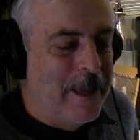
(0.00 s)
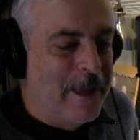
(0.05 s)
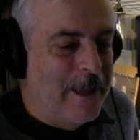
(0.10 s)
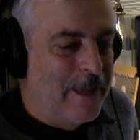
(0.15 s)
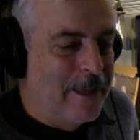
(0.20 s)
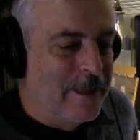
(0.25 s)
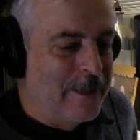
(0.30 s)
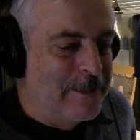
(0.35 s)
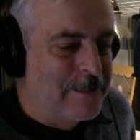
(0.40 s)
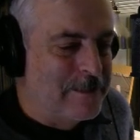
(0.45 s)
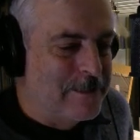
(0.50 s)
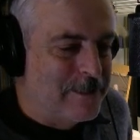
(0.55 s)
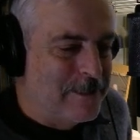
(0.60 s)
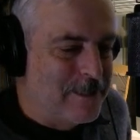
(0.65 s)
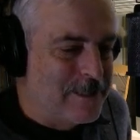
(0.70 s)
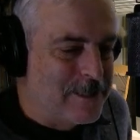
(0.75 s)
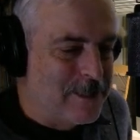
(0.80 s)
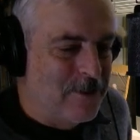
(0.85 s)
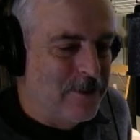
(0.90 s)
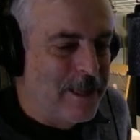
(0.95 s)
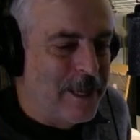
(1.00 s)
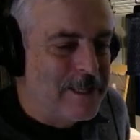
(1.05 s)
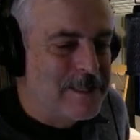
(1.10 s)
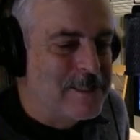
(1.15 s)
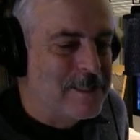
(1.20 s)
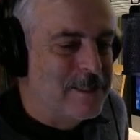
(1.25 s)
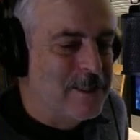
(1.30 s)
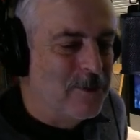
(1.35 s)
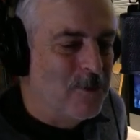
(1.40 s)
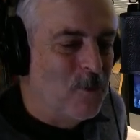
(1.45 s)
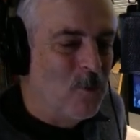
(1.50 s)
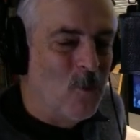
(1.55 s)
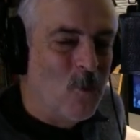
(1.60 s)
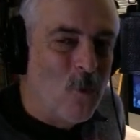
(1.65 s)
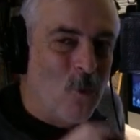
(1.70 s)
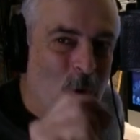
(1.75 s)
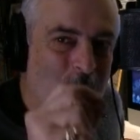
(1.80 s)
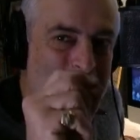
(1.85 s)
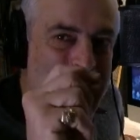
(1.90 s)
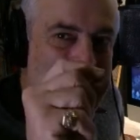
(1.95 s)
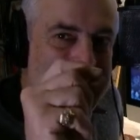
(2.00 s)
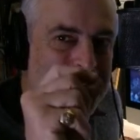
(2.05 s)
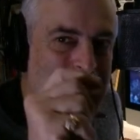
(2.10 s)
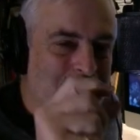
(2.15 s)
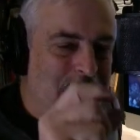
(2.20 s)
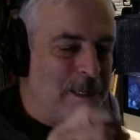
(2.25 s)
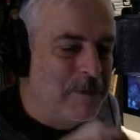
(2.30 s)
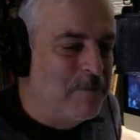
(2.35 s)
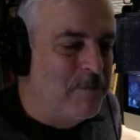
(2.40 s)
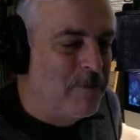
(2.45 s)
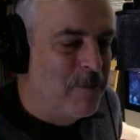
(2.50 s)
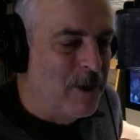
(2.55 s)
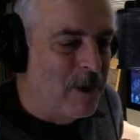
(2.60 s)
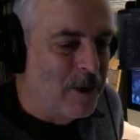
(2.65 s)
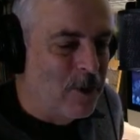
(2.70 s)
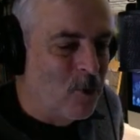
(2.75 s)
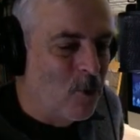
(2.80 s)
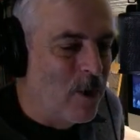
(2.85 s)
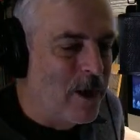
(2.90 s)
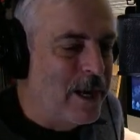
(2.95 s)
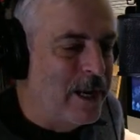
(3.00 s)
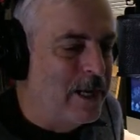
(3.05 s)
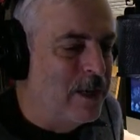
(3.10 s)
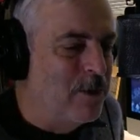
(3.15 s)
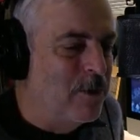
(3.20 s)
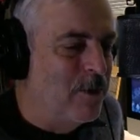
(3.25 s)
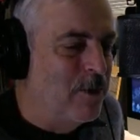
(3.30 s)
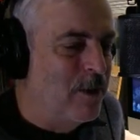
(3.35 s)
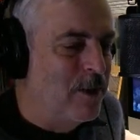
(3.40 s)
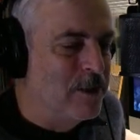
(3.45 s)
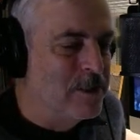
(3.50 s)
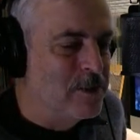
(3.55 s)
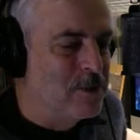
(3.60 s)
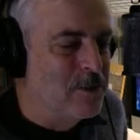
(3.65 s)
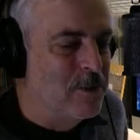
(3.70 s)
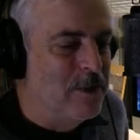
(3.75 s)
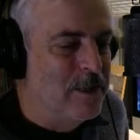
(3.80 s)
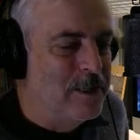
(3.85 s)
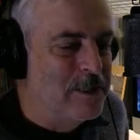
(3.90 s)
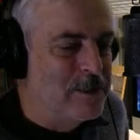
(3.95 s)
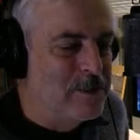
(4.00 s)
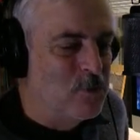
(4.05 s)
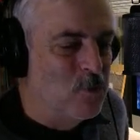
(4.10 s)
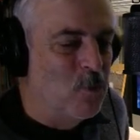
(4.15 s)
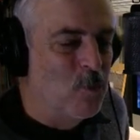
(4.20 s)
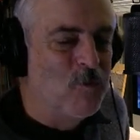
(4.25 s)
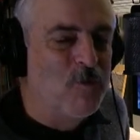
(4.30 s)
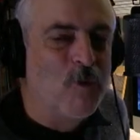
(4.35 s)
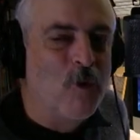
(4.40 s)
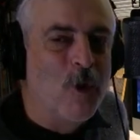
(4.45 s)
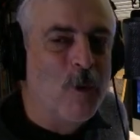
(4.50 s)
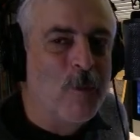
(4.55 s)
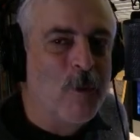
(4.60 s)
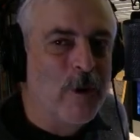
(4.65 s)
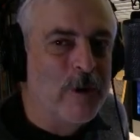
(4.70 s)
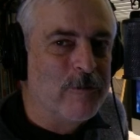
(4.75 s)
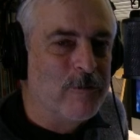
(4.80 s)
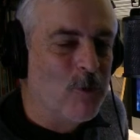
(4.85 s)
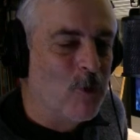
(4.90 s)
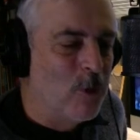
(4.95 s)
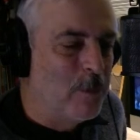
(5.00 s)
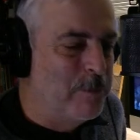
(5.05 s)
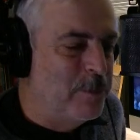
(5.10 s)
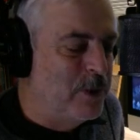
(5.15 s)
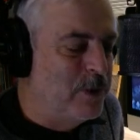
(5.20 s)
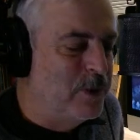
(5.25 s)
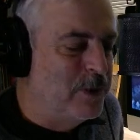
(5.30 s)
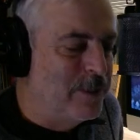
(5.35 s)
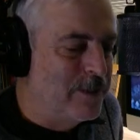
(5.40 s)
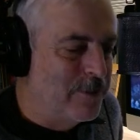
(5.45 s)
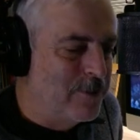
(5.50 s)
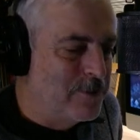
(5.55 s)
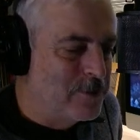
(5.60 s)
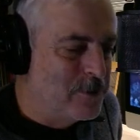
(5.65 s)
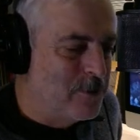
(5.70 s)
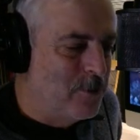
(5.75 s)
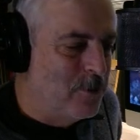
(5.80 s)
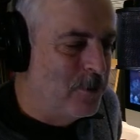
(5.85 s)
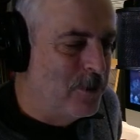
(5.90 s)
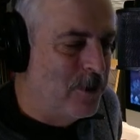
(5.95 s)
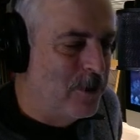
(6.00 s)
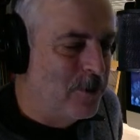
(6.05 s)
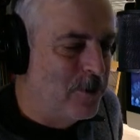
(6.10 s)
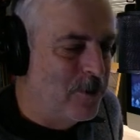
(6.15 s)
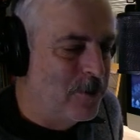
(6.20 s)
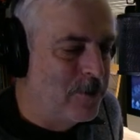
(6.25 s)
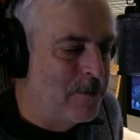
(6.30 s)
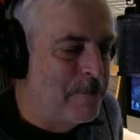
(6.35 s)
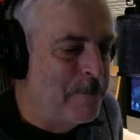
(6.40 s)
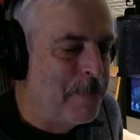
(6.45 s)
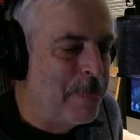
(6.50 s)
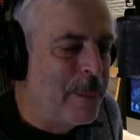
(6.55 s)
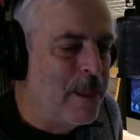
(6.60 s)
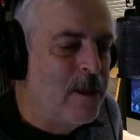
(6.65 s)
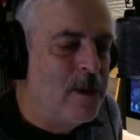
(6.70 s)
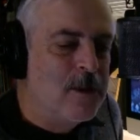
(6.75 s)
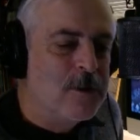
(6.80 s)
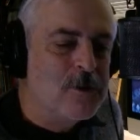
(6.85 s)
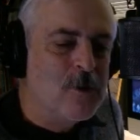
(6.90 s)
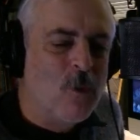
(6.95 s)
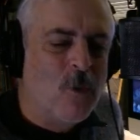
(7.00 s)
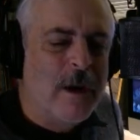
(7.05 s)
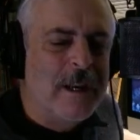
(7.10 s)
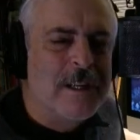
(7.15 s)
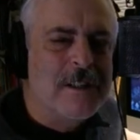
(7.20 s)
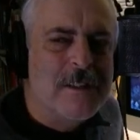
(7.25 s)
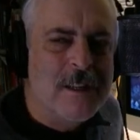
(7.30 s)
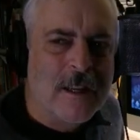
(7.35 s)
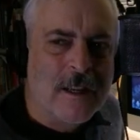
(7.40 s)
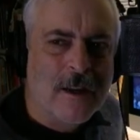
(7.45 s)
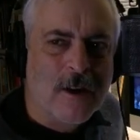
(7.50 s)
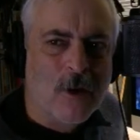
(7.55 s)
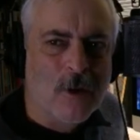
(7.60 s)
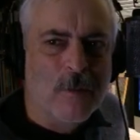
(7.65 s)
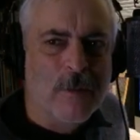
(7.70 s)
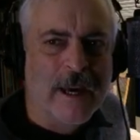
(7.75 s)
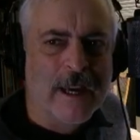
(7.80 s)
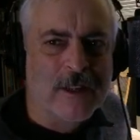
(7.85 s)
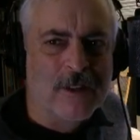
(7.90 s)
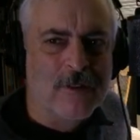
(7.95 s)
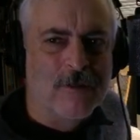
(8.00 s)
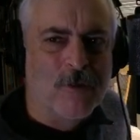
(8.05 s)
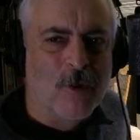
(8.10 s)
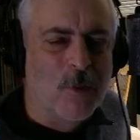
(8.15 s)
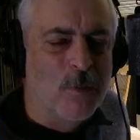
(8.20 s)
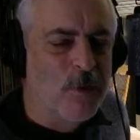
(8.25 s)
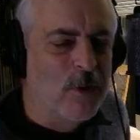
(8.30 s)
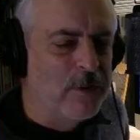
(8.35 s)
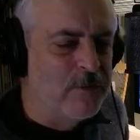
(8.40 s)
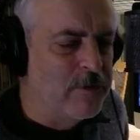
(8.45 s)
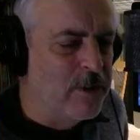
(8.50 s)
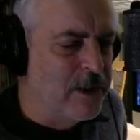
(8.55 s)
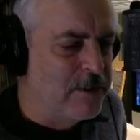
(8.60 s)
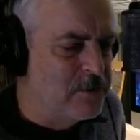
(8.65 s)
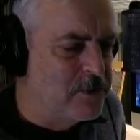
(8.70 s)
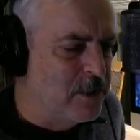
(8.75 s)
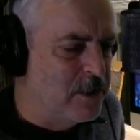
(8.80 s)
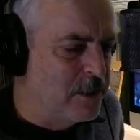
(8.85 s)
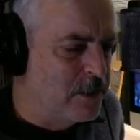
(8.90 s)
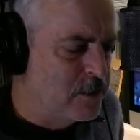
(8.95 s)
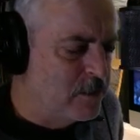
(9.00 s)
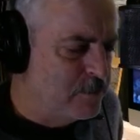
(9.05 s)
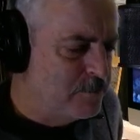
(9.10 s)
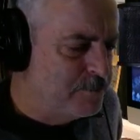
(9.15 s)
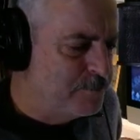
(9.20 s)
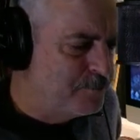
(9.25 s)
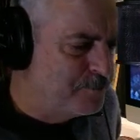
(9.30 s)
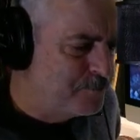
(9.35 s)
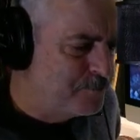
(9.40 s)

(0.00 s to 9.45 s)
And so that's the one tiny grain is 4.4 billion years old on Earth. So why doesn't it go back to 4.56?